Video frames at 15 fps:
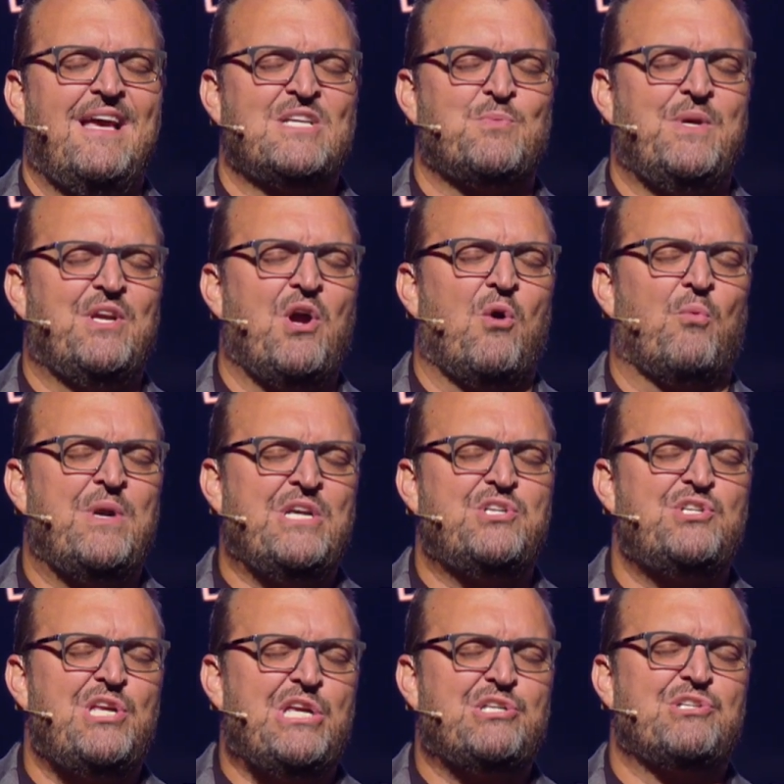as we go
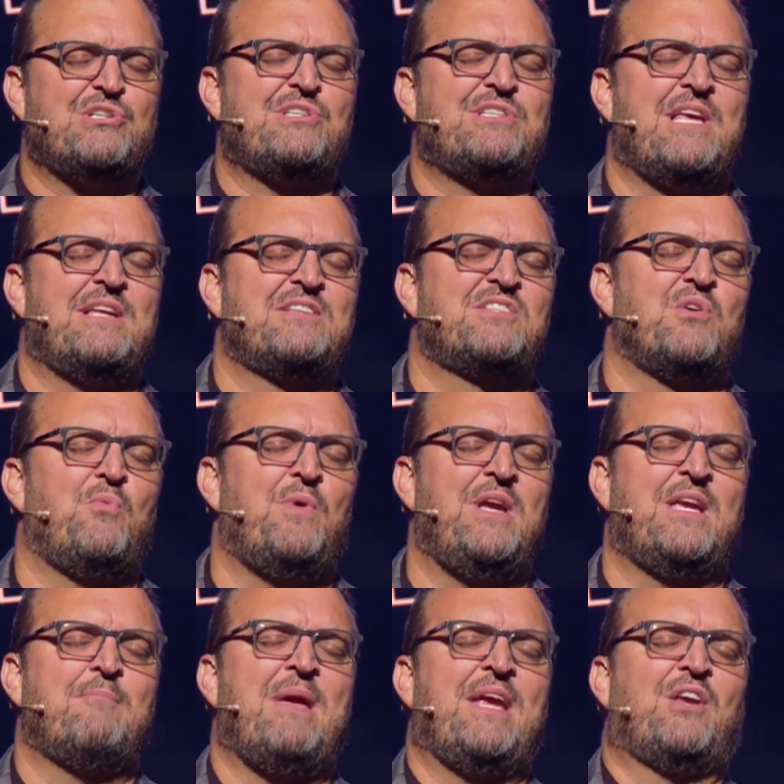reach, teach, and send so we
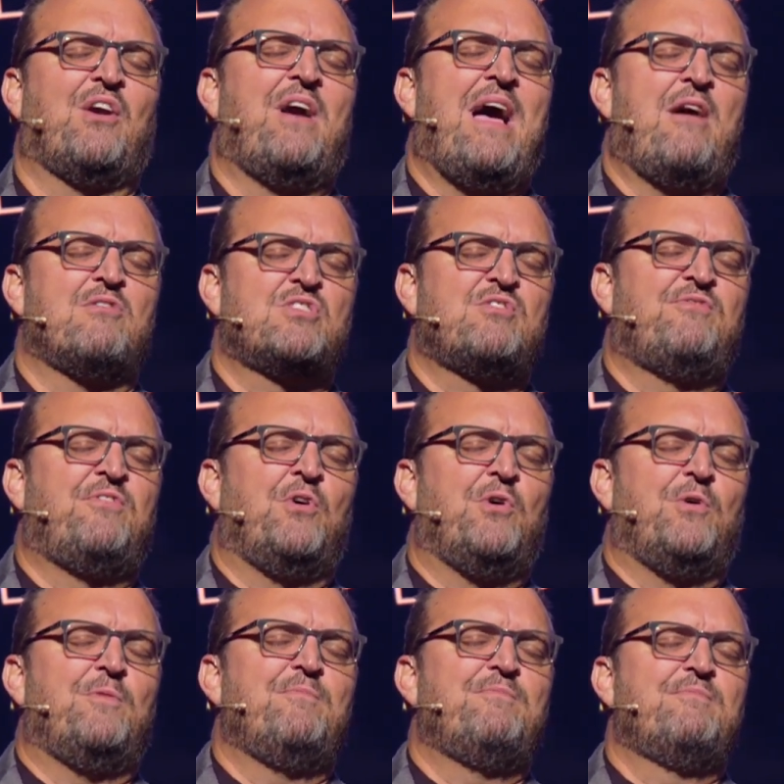can make your house
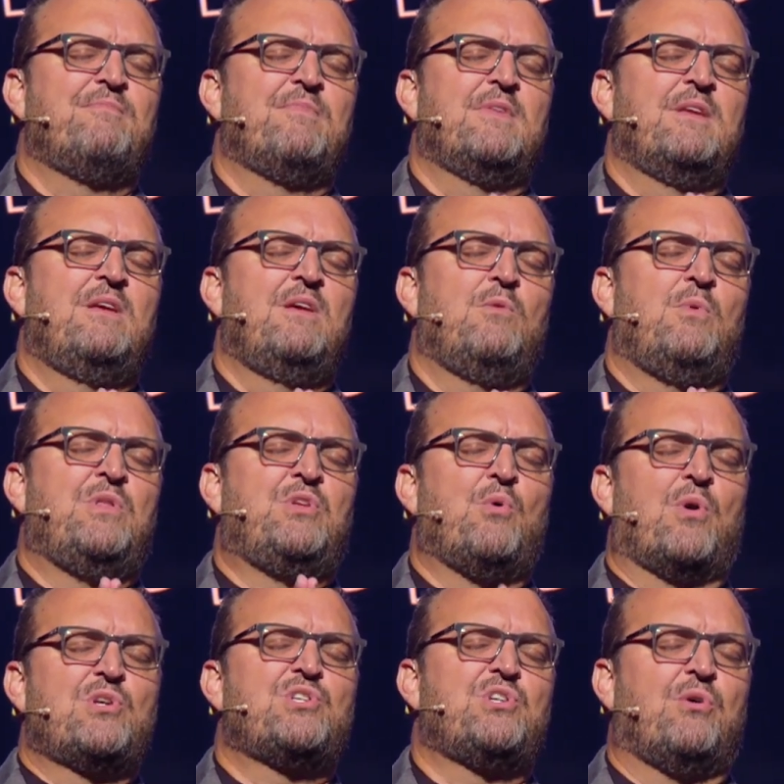full with
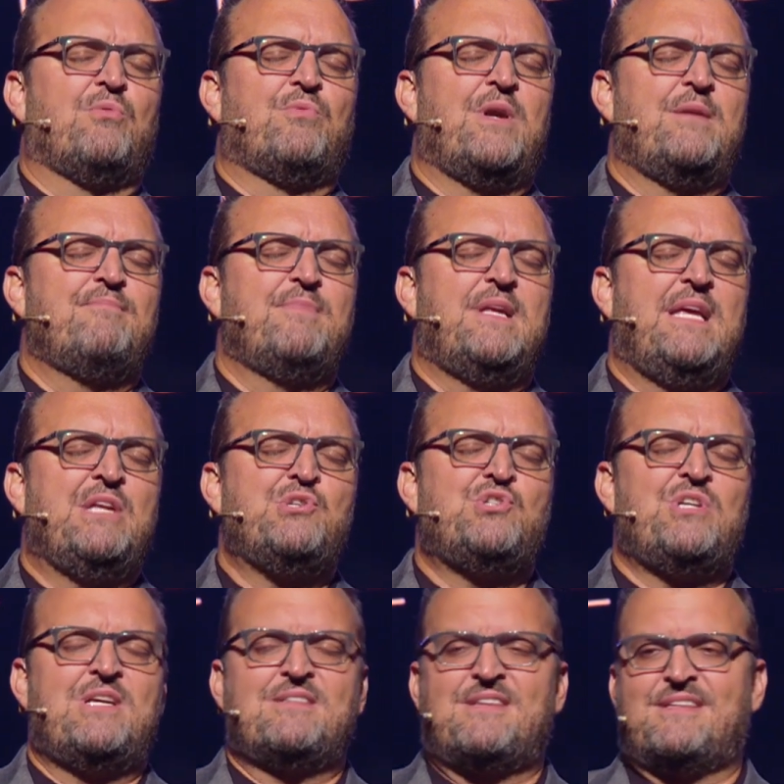your children in
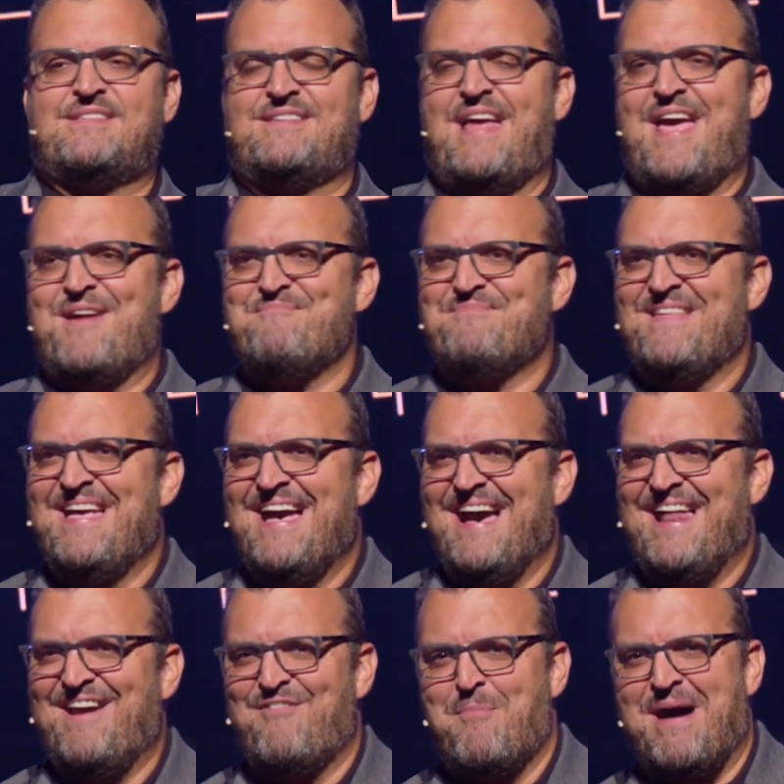Jesus' name.
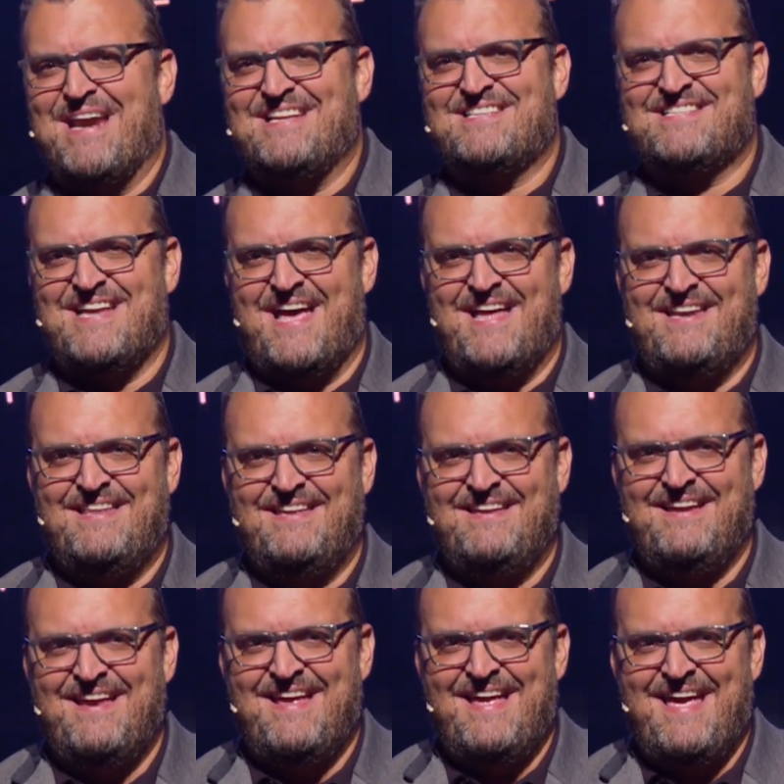And everybody said,
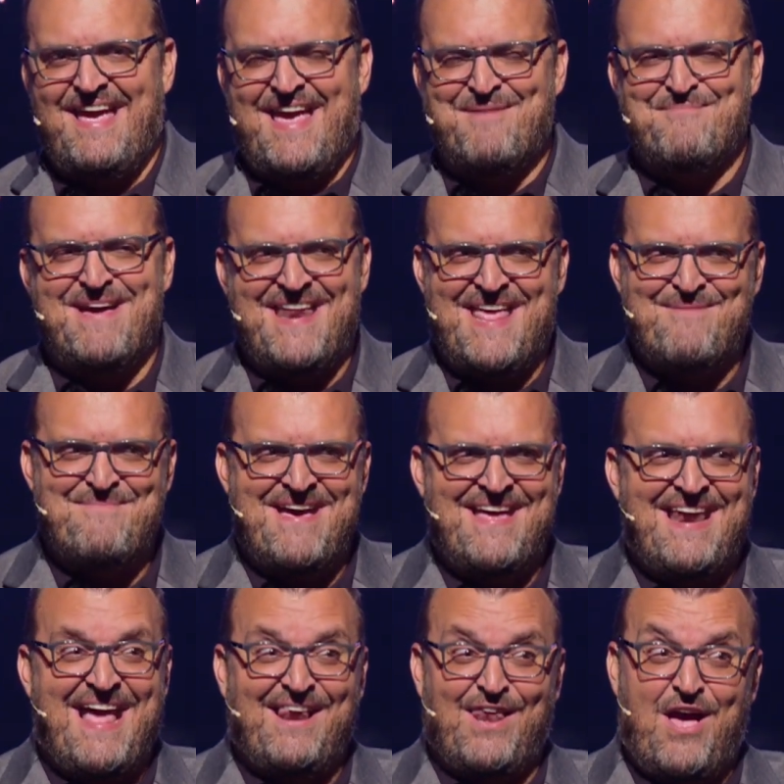Amen,
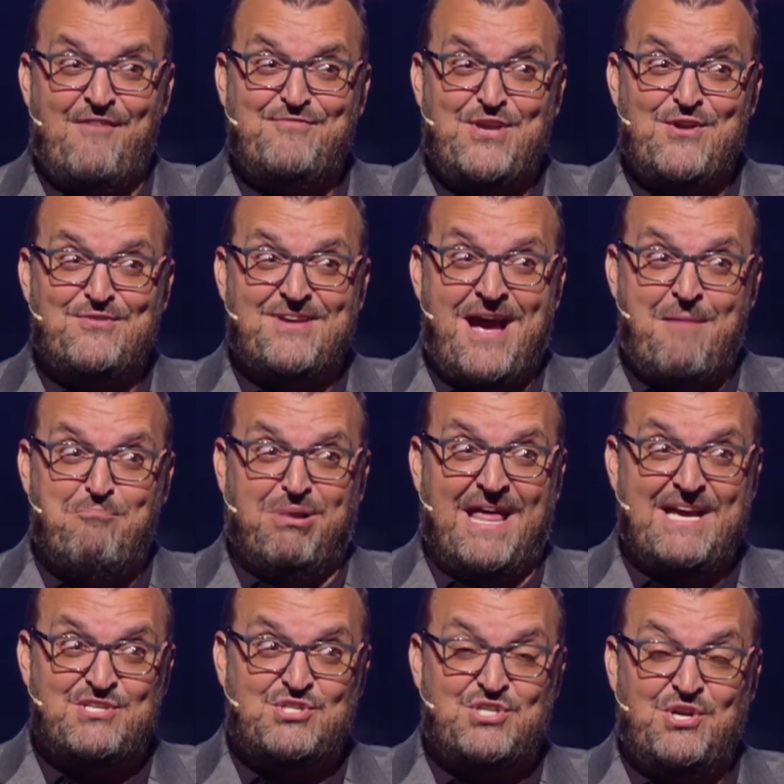amen. I love you. God
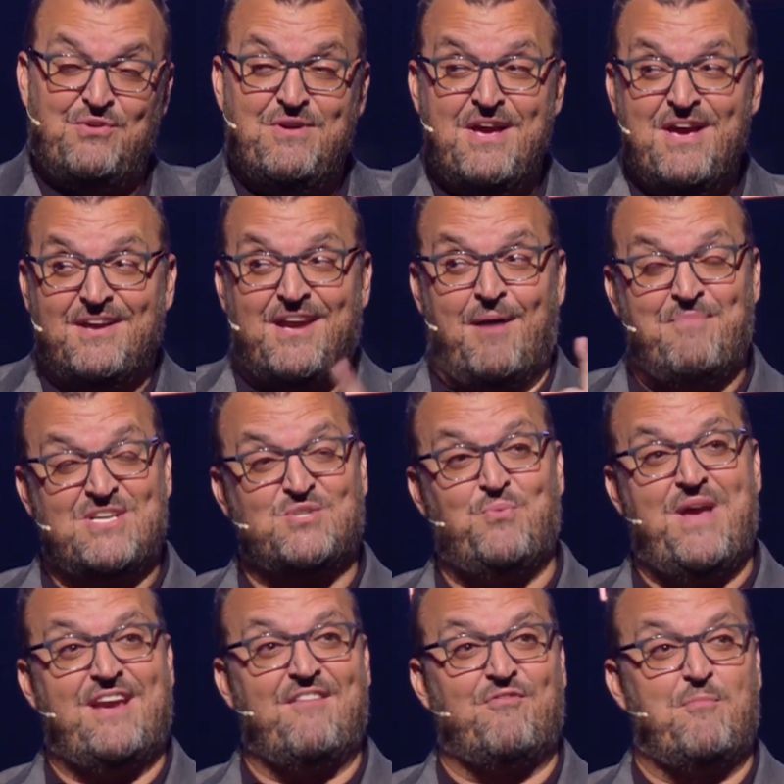bless you. Come this
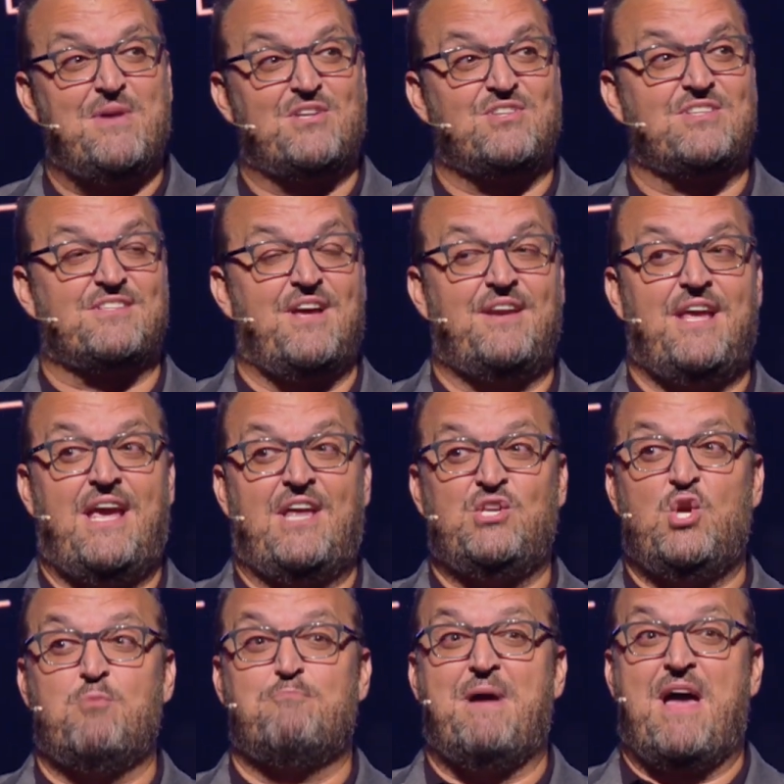week in Permission Sunday, and
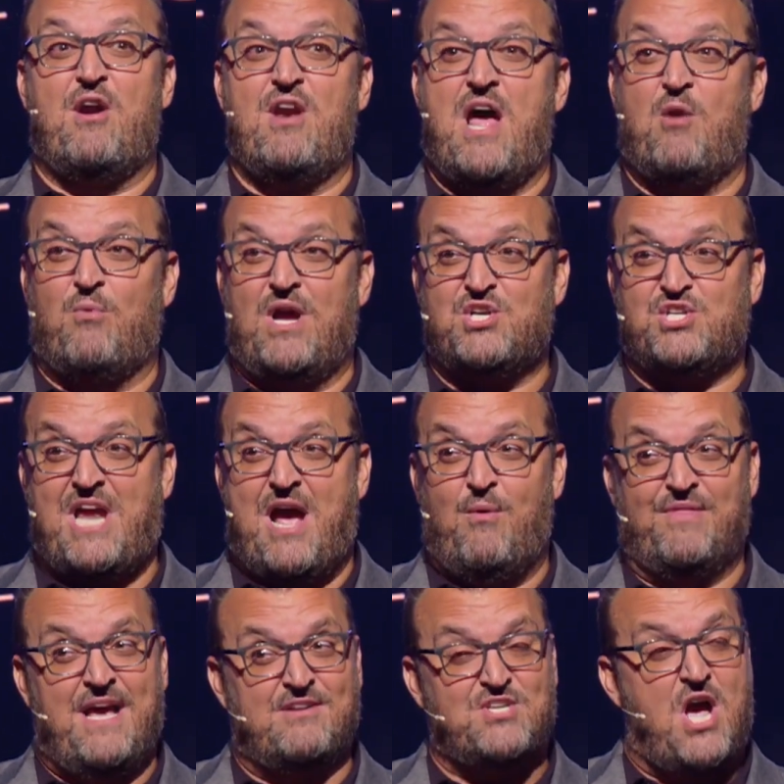you better not rush out
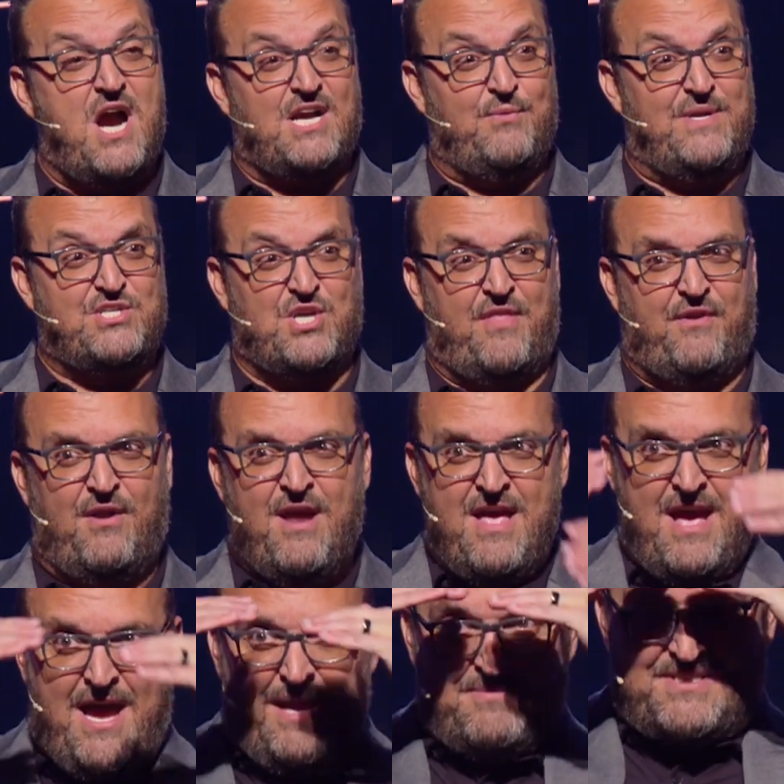without talking to each other.
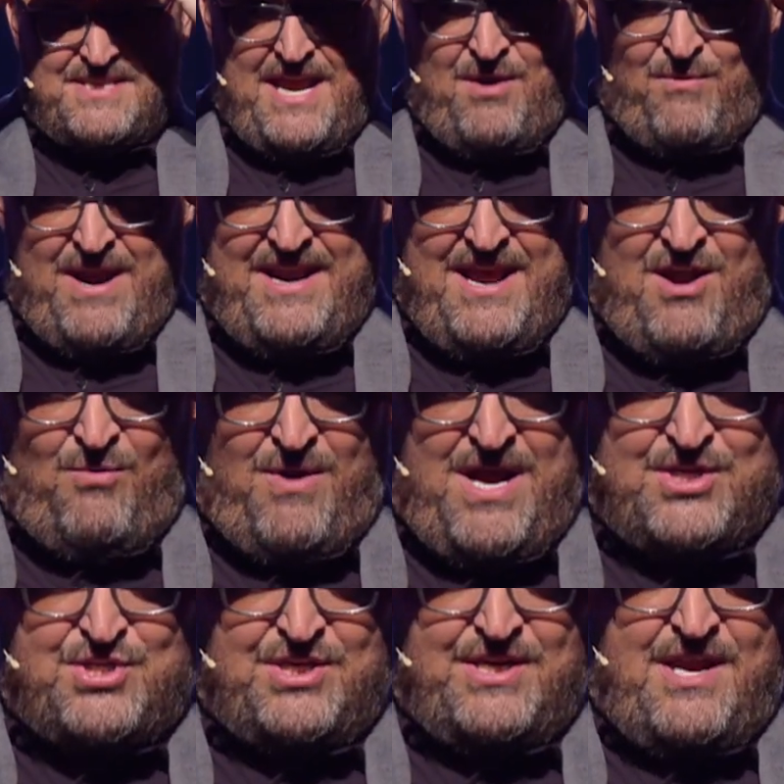I'm staying right now
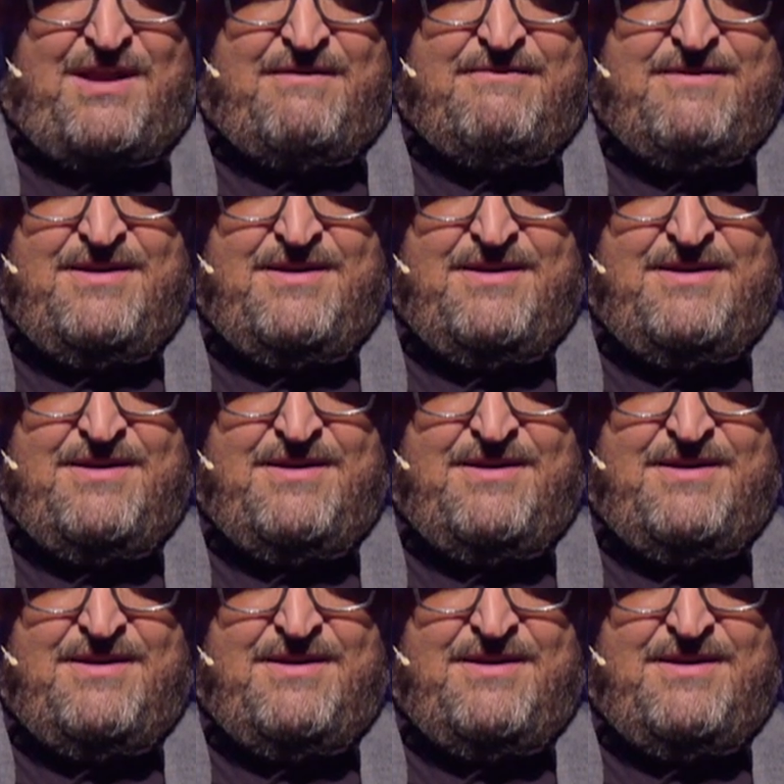watching you.